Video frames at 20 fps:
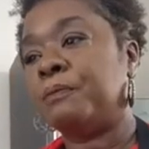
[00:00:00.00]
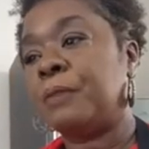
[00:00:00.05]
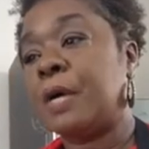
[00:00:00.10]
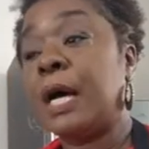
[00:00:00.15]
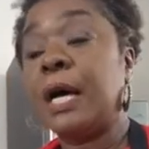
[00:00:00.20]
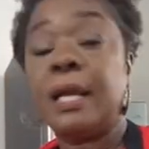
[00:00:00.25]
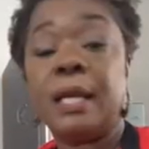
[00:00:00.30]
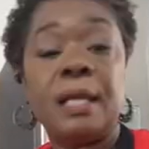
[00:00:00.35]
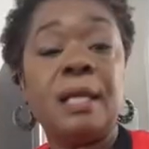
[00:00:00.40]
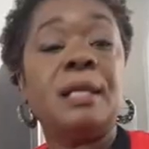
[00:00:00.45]

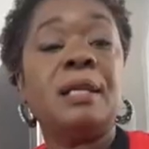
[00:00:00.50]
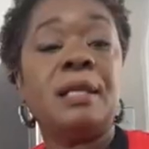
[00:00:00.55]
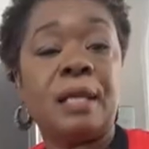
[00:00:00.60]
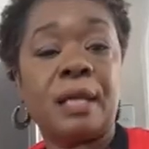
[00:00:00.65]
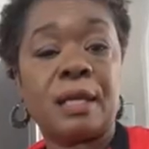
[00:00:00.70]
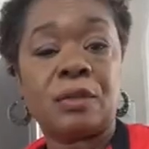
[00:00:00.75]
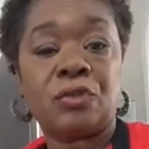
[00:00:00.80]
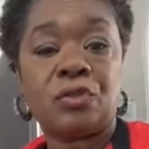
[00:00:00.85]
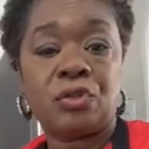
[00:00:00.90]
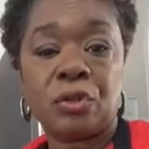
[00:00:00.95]
Honey,
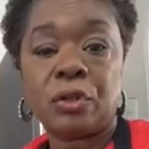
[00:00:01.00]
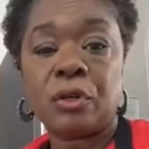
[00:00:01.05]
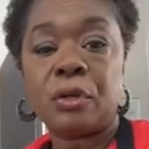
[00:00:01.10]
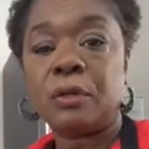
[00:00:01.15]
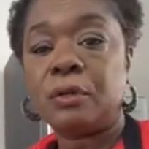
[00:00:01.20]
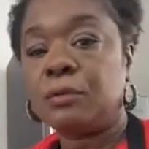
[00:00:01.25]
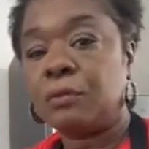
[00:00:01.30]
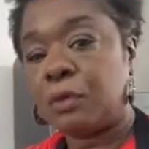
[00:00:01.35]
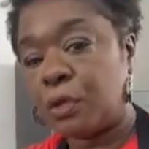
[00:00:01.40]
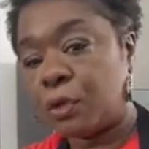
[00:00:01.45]
yes,
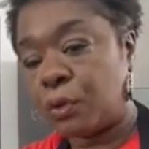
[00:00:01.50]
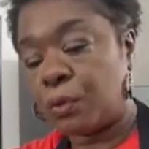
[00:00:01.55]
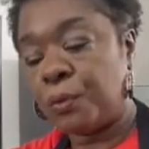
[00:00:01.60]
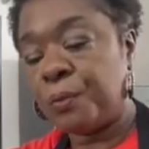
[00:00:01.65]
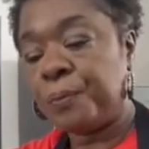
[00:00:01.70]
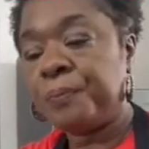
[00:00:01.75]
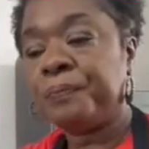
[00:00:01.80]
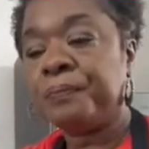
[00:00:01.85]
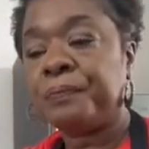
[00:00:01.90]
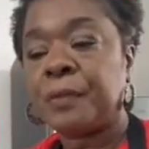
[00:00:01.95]
sugar,
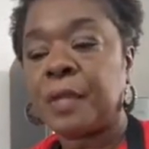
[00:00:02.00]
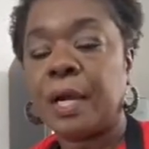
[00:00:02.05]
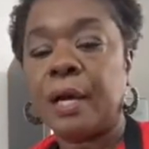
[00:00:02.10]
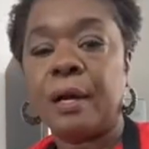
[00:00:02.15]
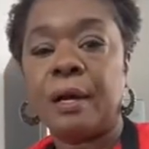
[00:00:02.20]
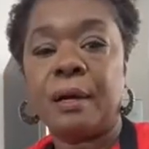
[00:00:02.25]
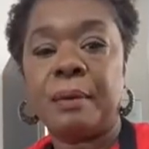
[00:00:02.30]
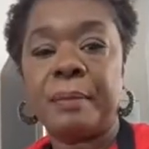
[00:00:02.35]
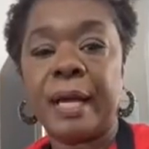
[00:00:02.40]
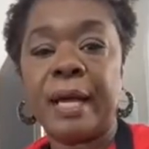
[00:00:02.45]
no.
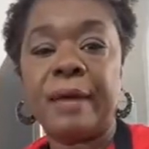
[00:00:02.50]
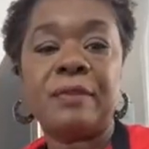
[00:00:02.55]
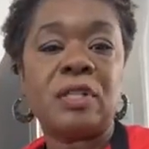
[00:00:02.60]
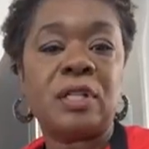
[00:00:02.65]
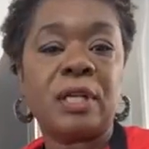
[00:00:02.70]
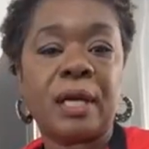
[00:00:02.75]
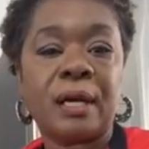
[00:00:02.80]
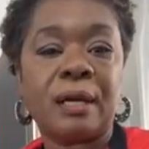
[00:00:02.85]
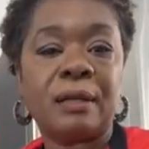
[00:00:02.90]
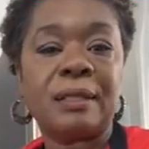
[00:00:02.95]
I have a
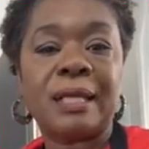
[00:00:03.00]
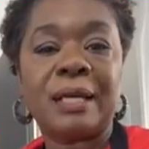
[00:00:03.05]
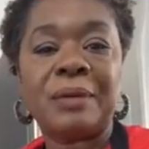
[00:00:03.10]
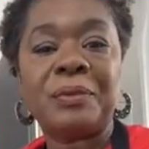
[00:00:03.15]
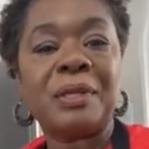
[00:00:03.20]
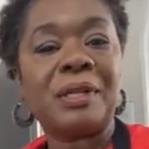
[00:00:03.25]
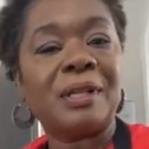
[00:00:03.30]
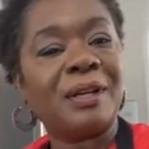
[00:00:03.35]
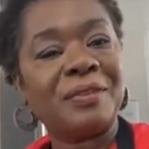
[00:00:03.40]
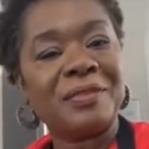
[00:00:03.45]
child that
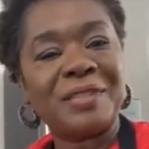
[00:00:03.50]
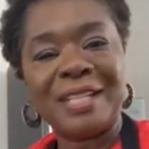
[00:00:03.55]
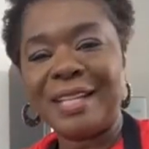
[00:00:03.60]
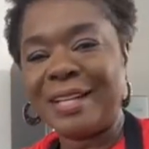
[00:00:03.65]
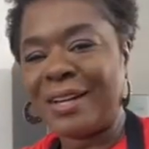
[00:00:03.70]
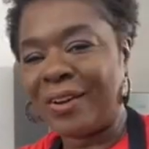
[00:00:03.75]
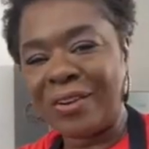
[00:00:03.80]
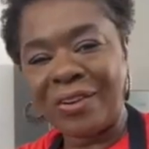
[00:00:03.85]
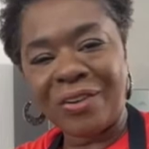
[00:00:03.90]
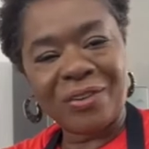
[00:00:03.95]
would love to
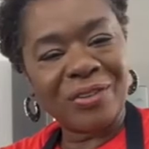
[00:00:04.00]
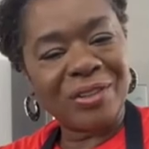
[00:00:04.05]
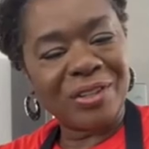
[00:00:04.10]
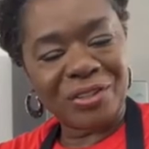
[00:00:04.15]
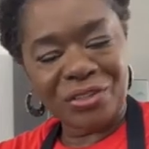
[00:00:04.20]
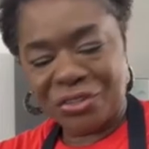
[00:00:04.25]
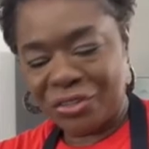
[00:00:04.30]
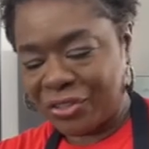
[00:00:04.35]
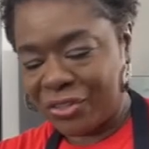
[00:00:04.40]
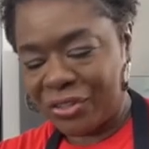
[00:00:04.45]
eat all the
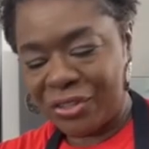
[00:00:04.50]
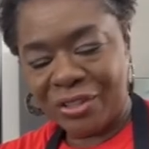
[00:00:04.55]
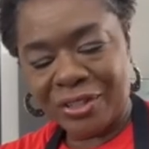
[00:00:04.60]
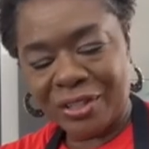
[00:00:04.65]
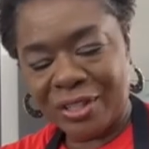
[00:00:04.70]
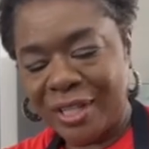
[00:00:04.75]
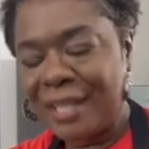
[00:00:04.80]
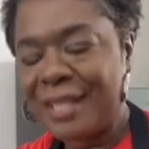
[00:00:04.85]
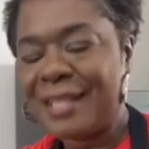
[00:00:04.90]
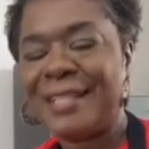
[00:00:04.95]
sugar.
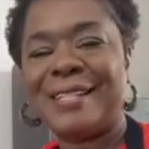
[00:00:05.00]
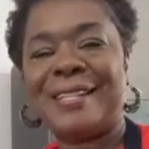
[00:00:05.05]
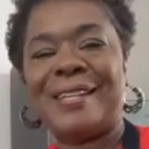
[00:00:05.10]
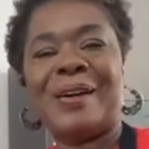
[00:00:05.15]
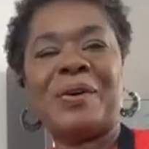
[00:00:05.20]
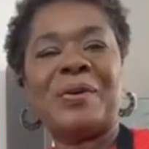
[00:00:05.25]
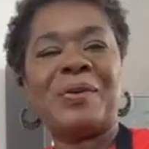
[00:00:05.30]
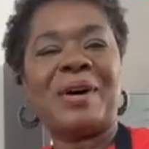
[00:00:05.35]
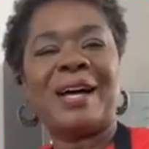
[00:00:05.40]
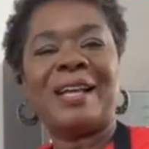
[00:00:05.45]

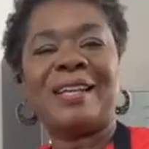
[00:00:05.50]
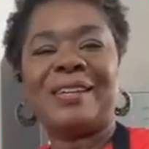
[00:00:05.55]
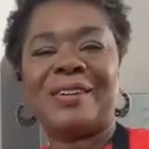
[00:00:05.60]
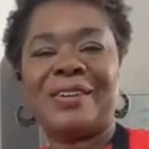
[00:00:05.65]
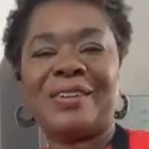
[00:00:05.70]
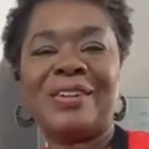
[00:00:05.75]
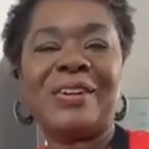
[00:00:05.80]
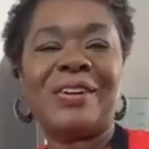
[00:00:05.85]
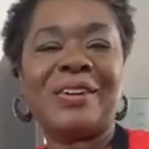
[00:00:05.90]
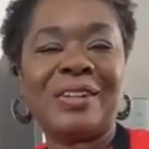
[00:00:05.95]
So I
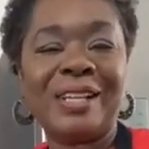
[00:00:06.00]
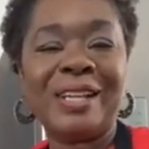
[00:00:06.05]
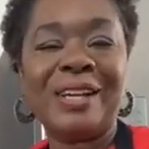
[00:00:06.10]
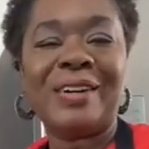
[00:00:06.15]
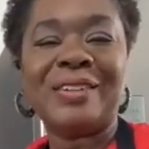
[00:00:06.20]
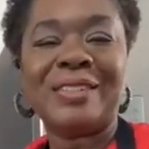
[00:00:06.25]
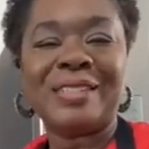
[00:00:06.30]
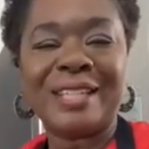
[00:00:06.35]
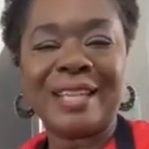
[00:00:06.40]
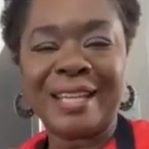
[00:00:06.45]
learned early
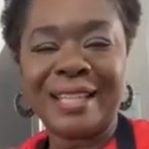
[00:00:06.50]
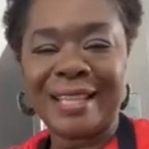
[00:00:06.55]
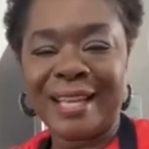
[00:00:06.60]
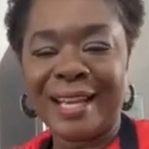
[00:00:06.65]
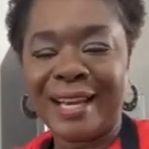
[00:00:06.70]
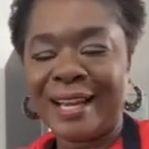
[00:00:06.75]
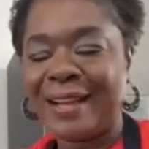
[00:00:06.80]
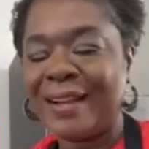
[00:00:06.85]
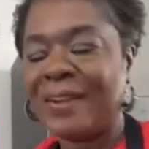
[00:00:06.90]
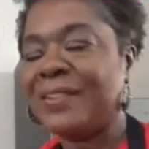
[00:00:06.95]
on, take that
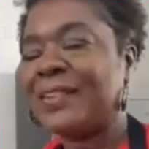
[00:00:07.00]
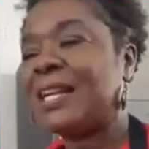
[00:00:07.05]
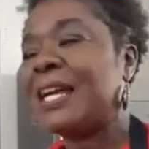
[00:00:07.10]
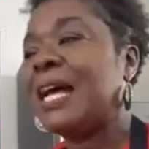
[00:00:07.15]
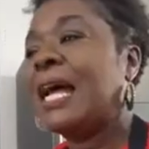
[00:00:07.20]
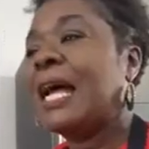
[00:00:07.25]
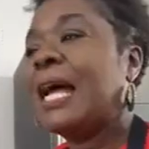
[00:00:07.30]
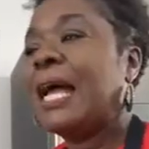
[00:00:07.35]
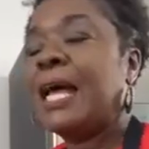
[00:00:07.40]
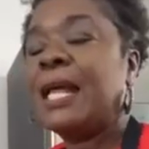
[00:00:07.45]
out.
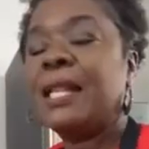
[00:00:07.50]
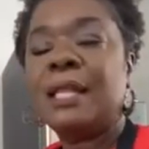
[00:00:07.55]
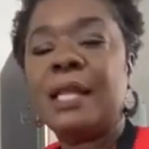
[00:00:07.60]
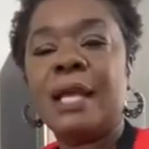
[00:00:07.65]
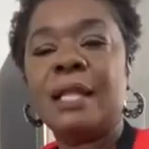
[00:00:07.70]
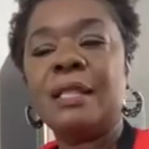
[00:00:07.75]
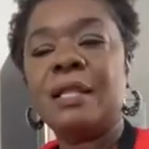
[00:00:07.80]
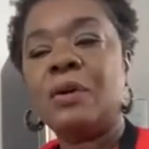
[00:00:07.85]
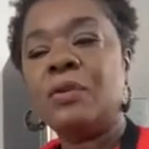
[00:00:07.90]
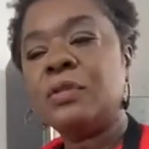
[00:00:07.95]

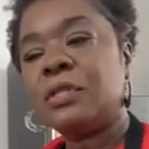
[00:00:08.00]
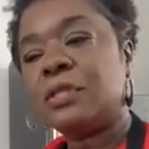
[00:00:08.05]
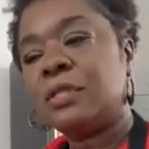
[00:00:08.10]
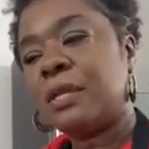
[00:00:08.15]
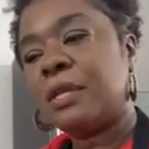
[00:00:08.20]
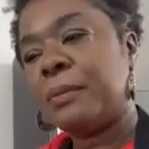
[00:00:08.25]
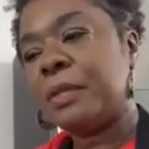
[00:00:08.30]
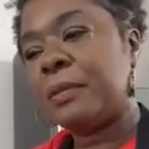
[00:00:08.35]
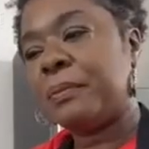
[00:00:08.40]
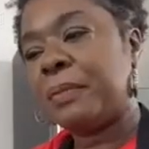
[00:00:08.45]
And those are
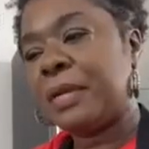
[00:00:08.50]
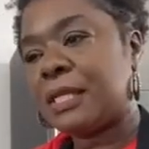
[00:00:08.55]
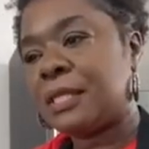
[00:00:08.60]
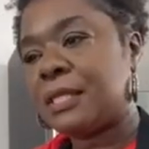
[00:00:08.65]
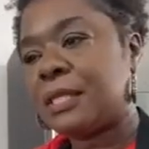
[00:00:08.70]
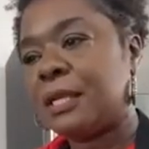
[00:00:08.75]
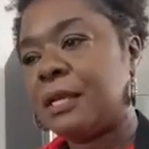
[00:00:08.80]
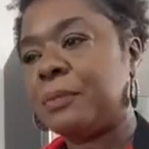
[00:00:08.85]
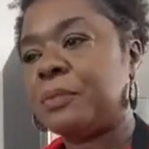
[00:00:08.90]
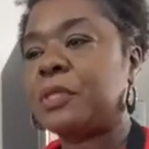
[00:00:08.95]
some of the best
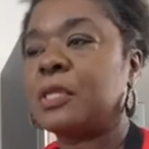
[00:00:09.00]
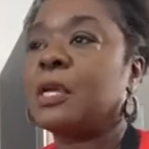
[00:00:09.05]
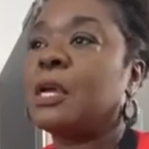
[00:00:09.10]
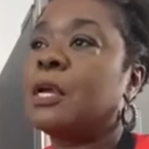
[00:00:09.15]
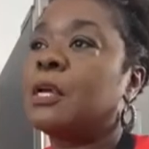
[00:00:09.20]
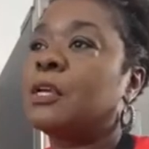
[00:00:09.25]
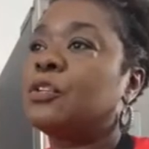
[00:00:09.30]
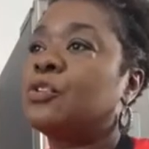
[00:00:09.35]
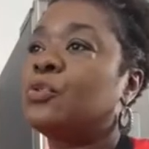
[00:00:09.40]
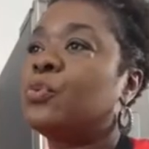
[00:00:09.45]
tips.
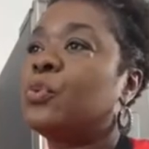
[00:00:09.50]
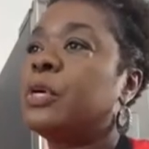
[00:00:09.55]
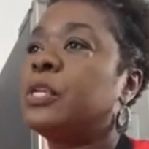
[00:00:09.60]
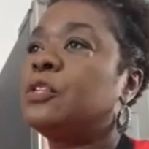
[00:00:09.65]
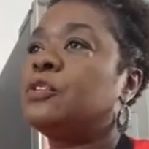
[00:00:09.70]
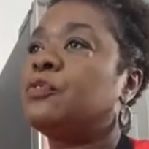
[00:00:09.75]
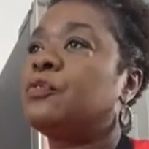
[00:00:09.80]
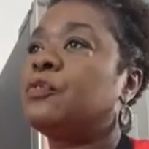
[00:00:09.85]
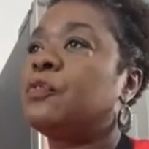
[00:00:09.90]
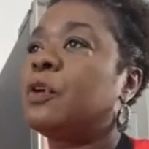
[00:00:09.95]

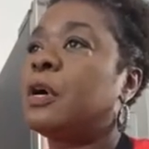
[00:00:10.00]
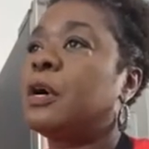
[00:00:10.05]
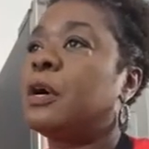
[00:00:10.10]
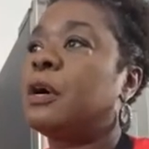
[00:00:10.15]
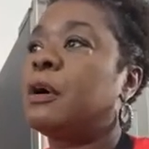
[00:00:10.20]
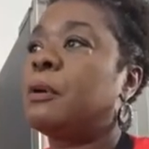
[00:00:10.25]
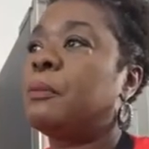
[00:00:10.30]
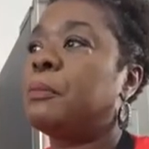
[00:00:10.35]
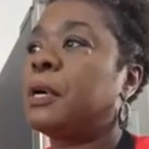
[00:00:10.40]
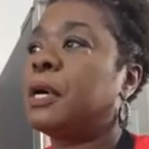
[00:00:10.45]
Switch
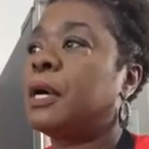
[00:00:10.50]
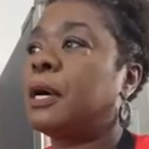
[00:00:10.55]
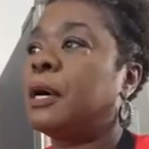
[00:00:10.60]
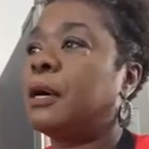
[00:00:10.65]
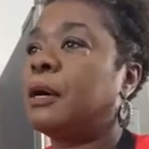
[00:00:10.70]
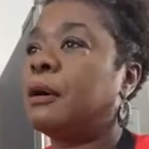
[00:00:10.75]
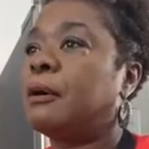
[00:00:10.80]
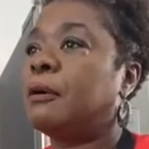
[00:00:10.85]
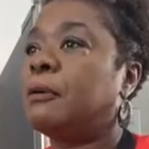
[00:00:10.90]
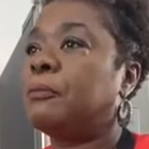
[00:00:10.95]
from
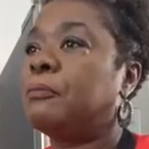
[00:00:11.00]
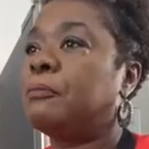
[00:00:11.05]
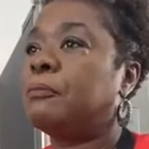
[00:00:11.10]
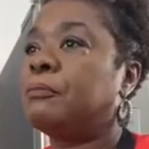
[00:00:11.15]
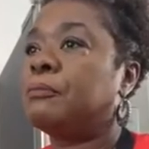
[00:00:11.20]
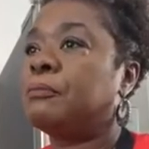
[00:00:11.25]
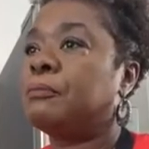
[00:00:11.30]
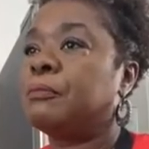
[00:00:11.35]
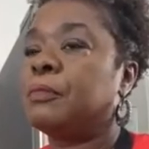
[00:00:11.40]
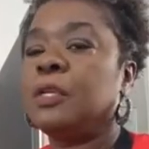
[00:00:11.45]

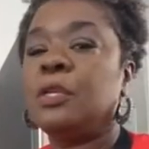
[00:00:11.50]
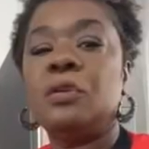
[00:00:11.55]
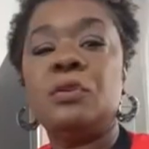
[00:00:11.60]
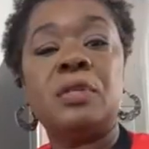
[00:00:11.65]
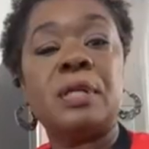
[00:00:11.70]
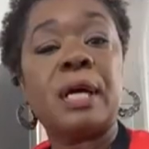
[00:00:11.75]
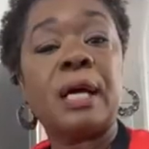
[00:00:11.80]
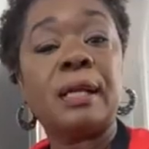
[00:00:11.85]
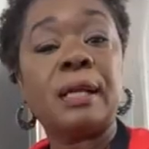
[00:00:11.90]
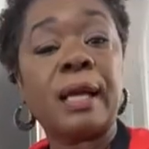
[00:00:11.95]

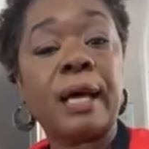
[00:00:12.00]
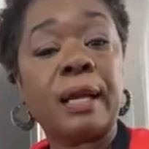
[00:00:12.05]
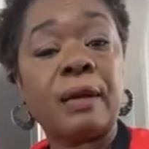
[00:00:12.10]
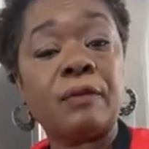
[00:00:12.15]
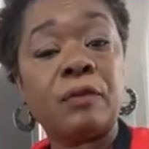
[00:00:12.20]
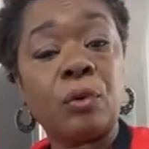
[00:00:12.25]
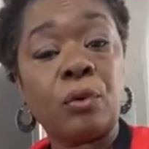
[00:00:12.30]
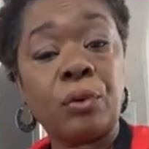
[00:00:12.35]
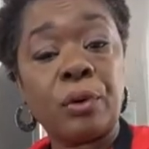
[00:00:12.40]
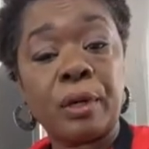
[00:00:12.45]
using a lot of
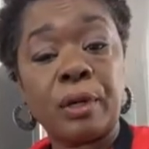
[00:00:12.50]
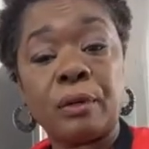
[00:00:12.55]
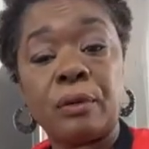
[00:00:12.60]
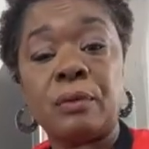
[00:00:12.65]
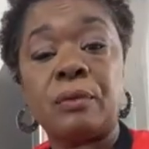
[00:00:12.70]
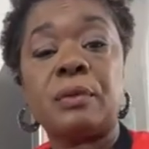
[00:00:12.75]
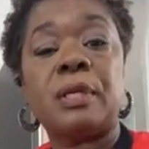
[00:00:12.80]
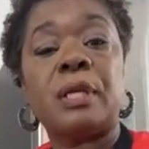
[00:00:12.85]
oil.